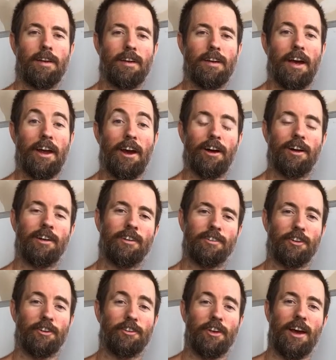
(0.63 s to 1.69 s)
Hey y'all,
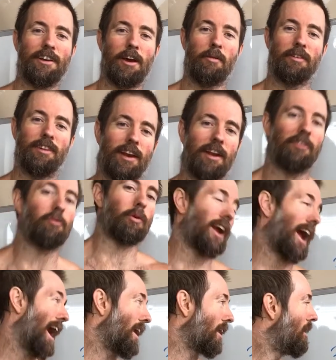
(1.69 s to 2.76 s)
so just got done with today's
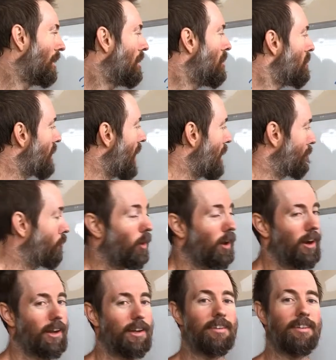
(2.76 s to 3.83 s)
workout. We've got for
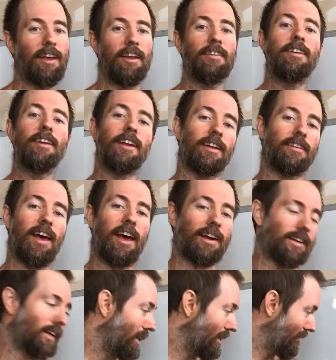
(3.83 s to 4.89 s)
intensity and
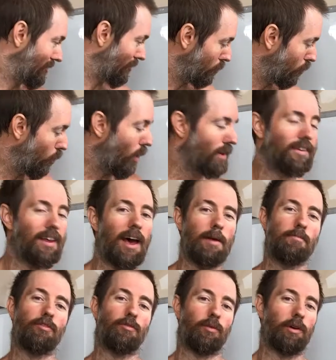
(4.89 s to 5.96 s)
technique, it's just one
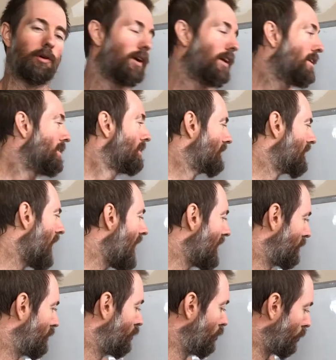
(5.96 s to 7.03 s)
time through. It's kind
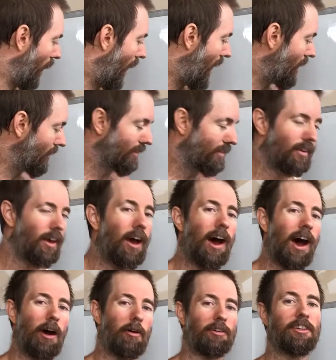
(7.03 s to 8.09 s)
of 2 rounds
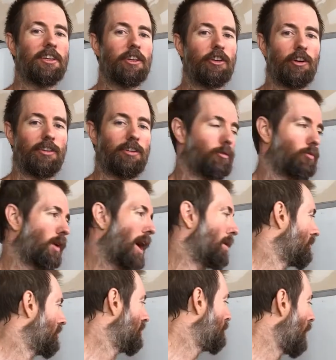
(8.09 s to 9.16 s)
with decreasing
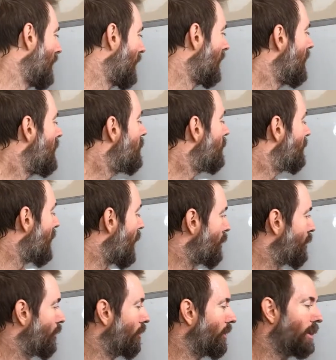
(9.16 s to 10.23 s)
reps, but we've got
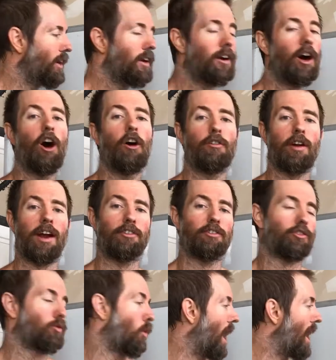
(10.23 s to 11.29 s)
30 overhead
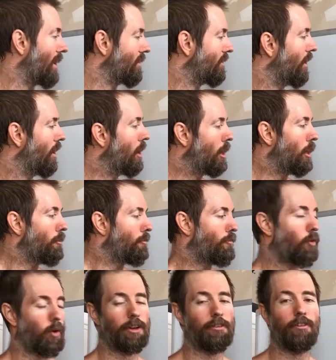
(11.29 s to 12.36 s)
squats,
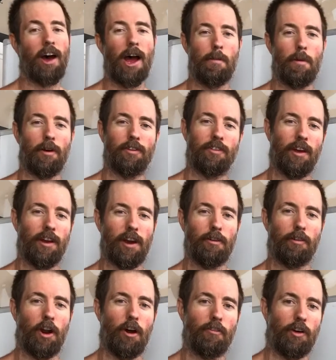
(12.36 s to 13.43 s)
45% of
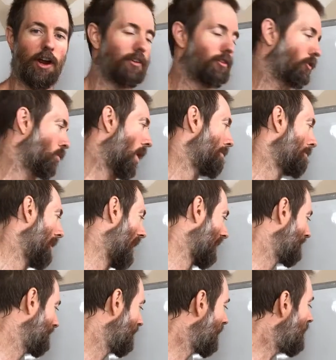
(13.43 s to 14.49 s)
an overhead squat max.